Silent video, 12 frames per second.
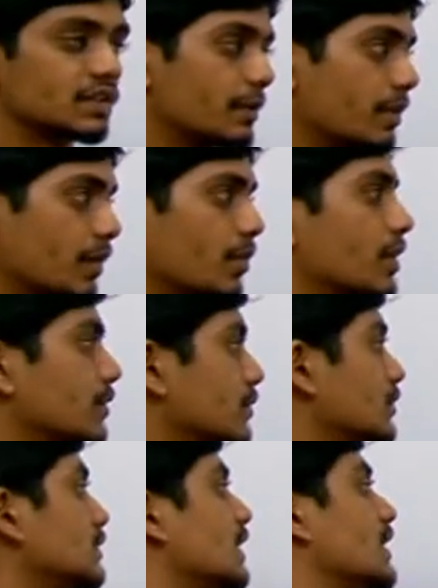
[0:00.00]
double bond,
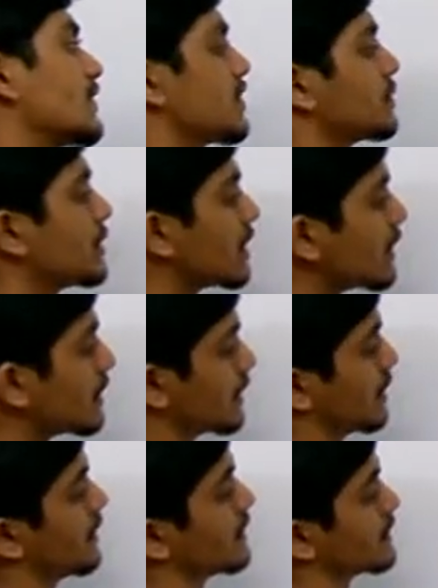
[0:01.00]
and similarly
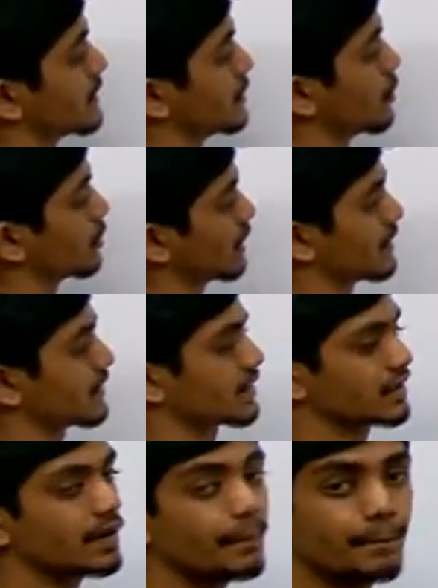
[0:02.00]
here it is delocalized
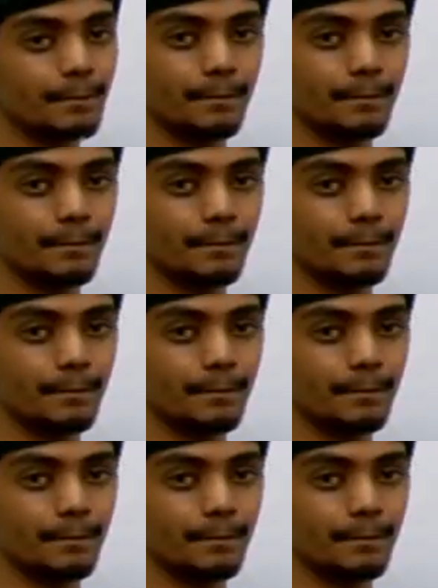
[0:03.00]
in the